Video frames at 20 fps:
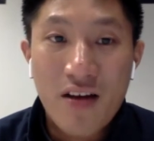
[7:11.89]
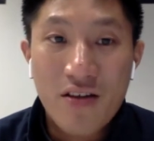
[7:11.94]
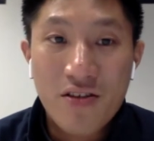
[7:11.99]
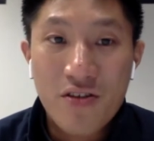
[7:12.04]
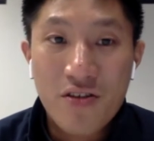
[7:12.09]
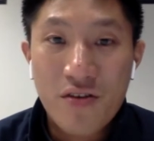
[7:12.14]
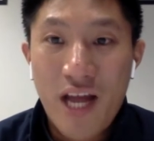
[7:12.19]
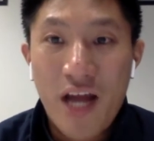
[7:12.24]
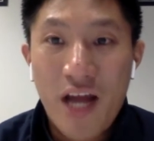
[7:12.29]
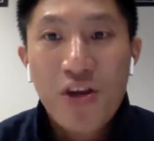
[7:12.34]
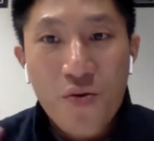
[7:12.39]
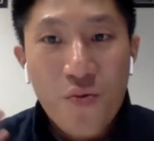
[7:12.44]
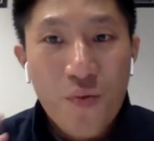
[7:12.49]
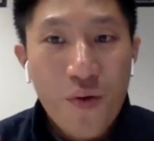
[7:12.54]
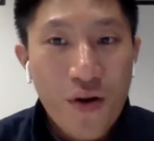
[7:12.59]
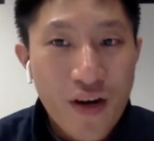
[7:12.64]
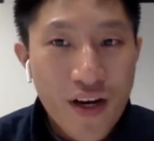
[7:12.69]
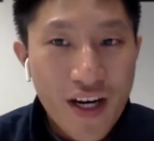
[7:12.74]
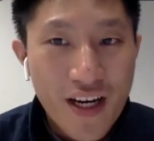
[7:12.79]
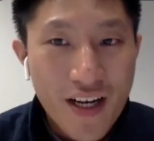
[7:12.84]
So now you're
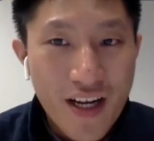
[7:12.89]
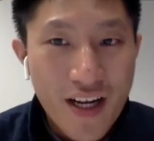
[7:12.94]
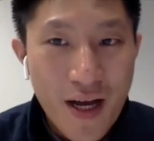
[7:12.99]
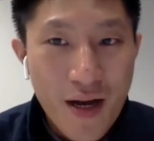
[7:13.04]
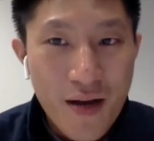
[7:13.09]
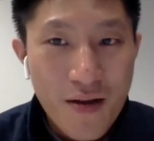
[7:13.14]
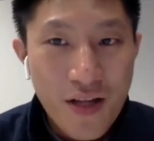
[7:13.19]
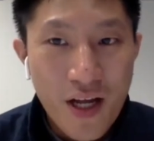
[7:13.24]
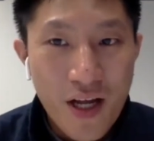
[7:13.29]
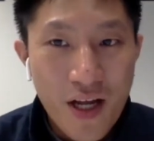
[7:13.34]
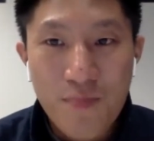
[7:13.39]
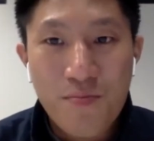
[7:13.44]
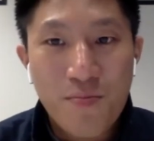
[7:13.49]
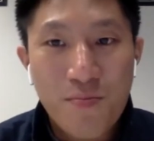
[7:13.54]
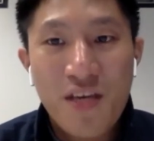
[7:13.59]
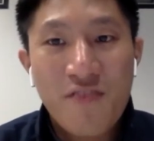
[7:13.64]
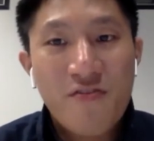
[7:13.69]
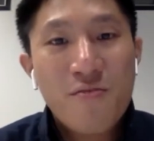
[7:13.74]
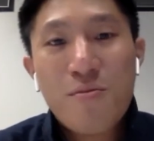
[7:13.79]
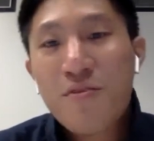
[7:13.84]
worried,
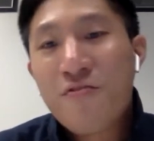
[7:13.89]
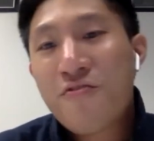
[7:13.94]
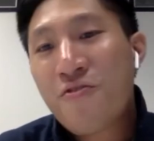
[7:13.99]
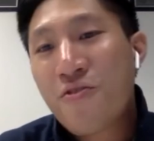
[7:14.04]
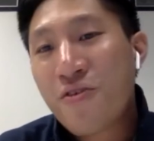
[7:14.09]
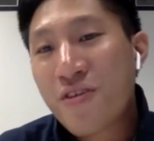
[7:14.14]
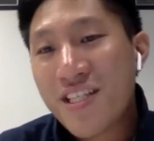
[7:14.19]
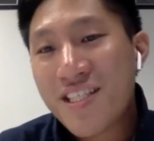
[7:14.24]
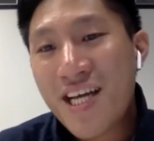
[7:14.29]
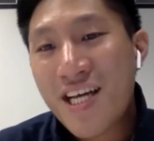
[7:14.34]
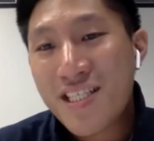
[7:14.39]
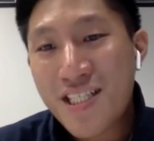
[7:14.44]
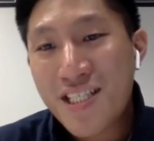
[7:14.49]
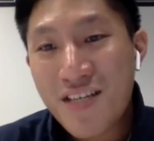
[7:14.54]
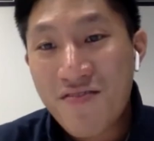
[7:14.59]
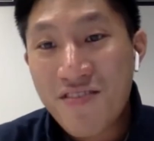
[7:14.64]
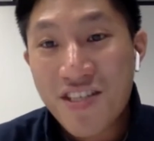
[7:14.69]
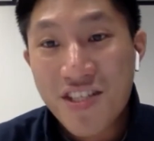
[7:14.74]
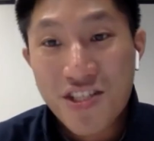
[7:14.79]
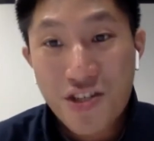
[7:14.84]
even before the test
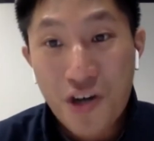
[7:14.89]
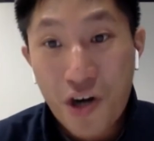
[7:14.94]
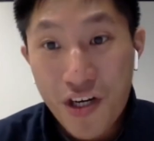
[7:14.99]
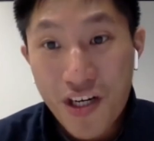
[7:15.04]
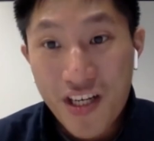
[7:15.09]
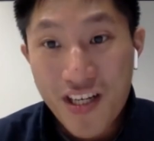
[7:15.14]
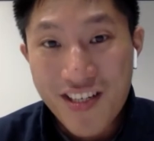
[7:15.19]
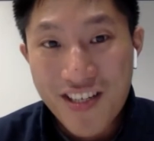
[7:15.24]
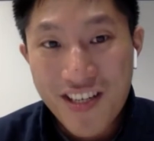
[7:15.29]
even started,